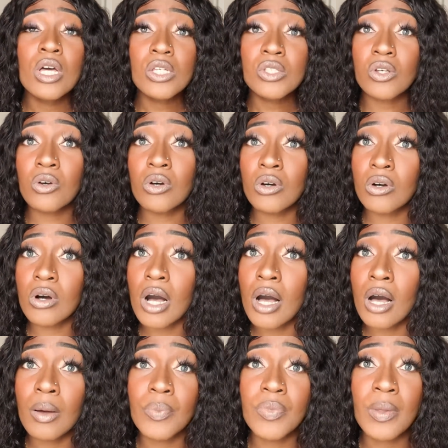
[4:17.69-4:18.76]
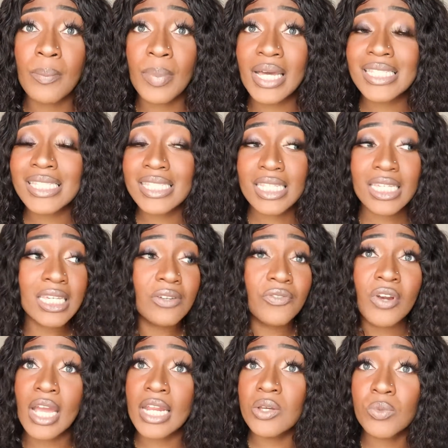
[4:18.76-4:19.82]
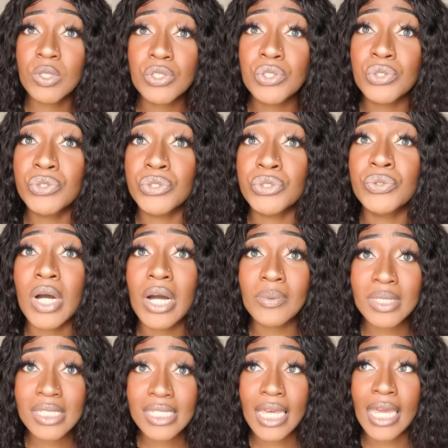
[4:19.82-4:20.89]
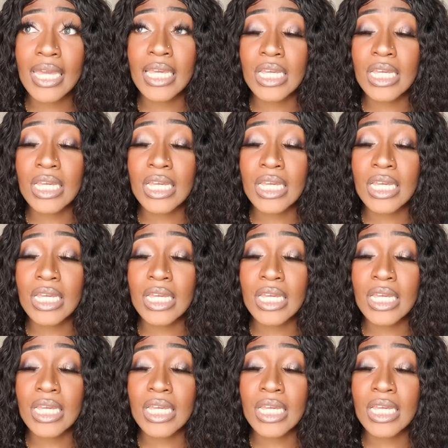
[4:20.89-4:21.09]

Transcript: So the best thing for anyone to do, I would say,